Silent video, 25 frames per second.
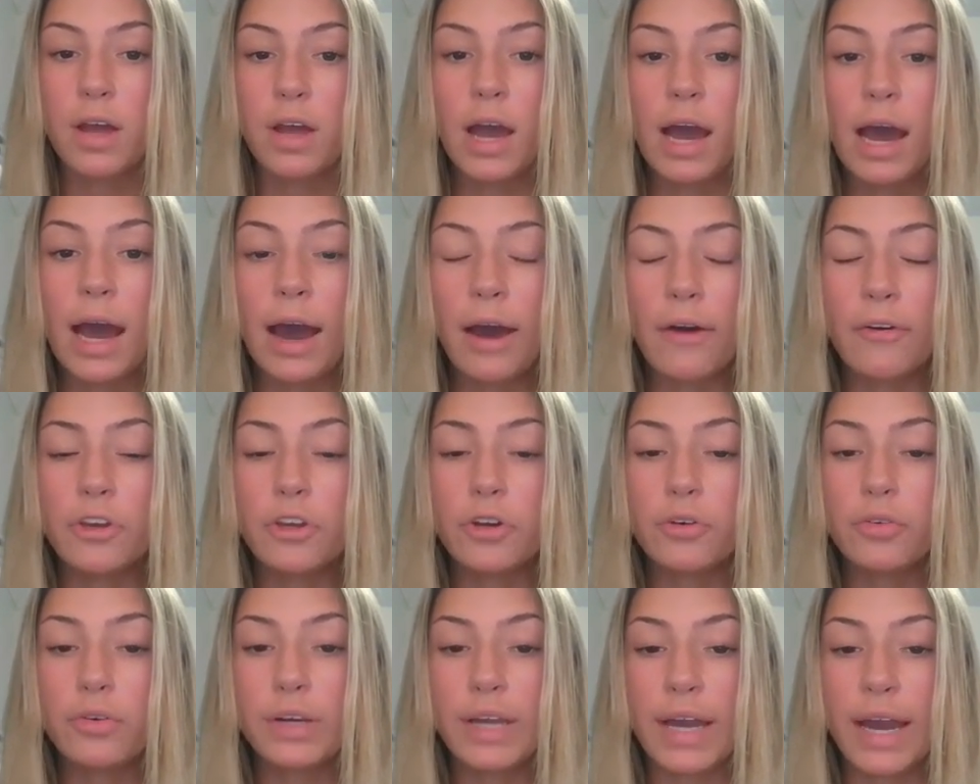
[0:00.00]
How
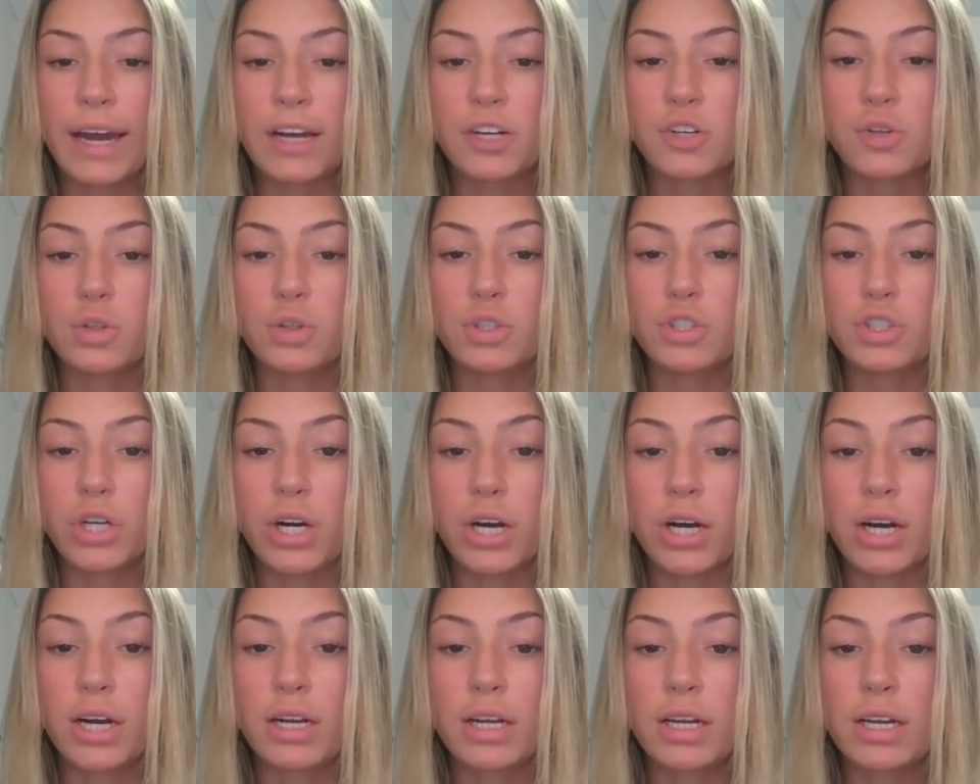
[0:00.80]
you react to a
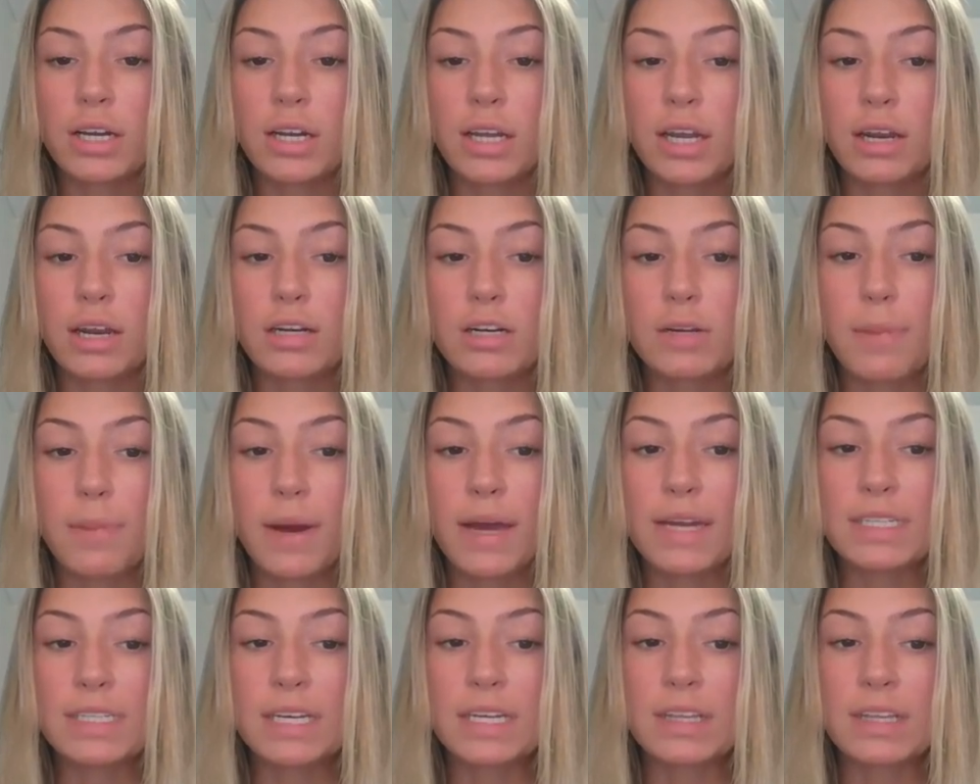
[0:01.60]
drug can
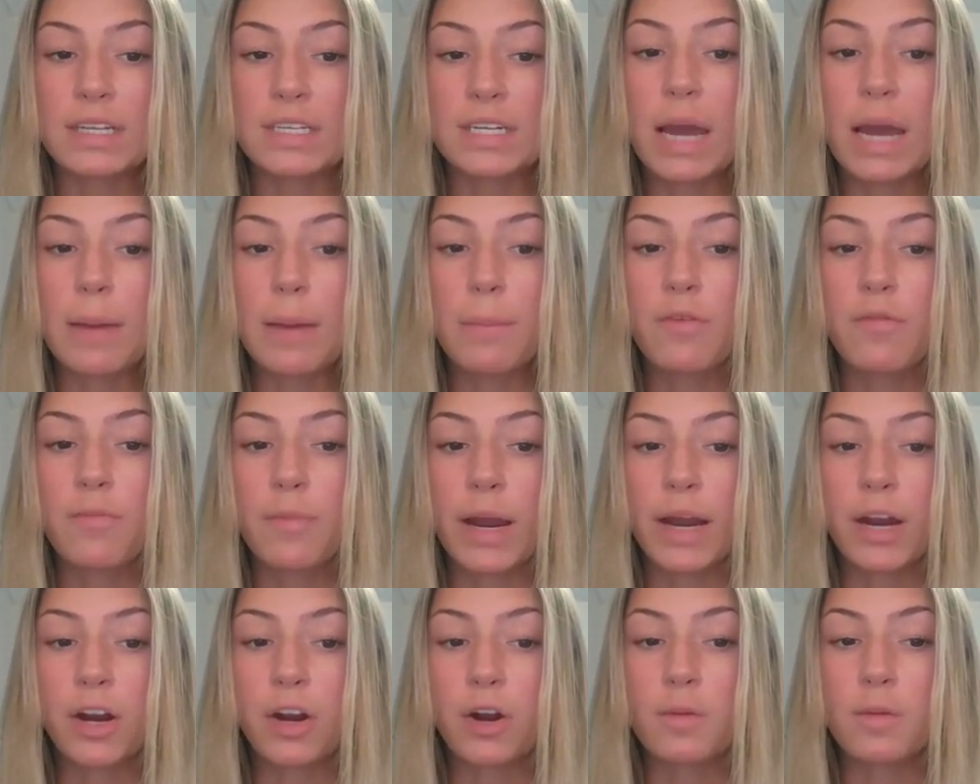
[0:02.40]
depend on the type of
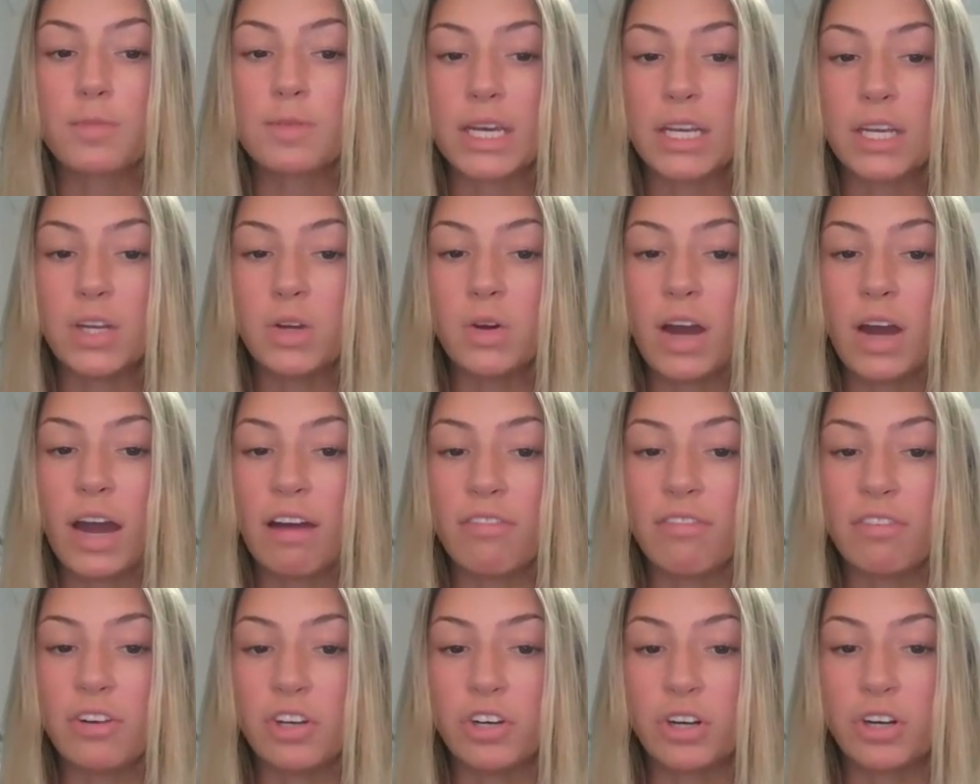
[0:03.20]
microbes that you
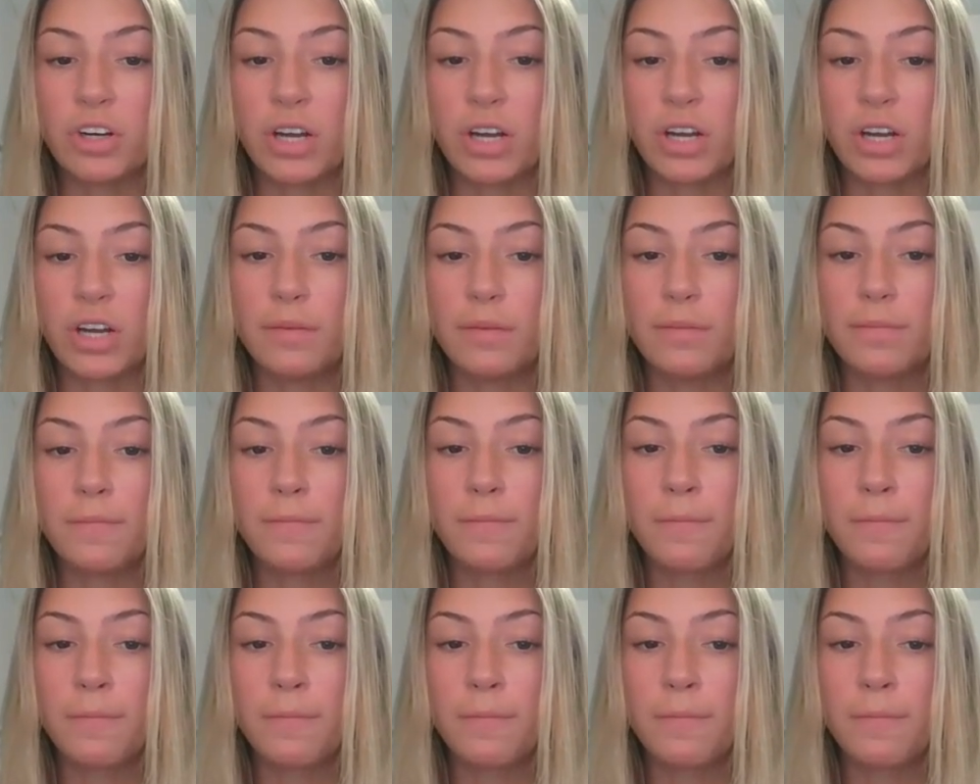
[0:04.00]
have in your gut.